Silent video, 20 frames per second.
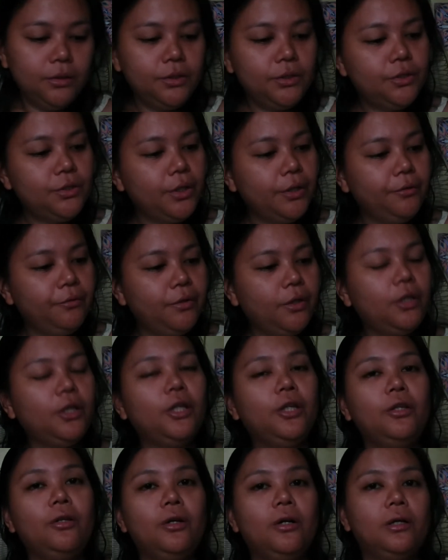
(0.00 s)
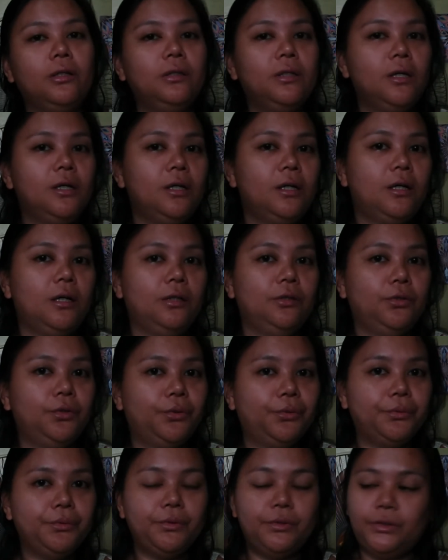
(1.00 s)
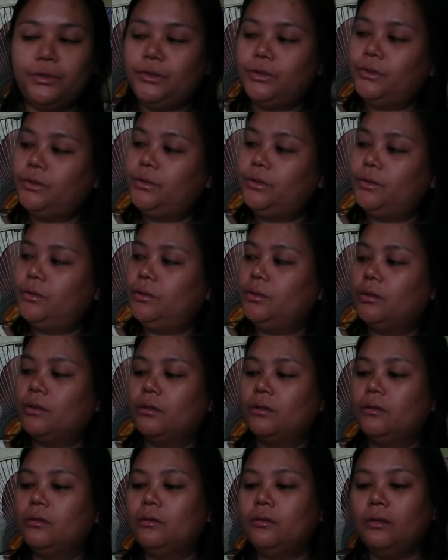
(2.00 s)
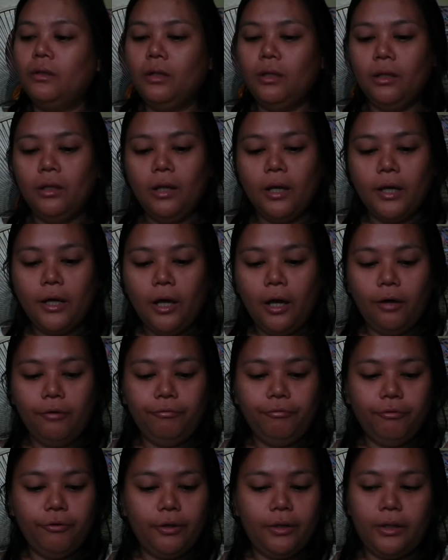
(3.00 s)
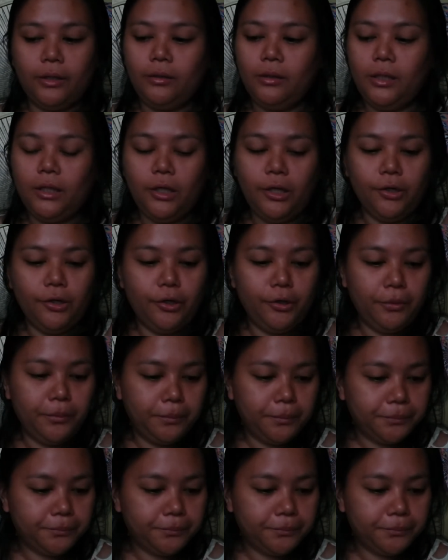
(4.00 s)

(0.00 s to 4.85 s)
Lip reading: So I've written the notes I have for it here.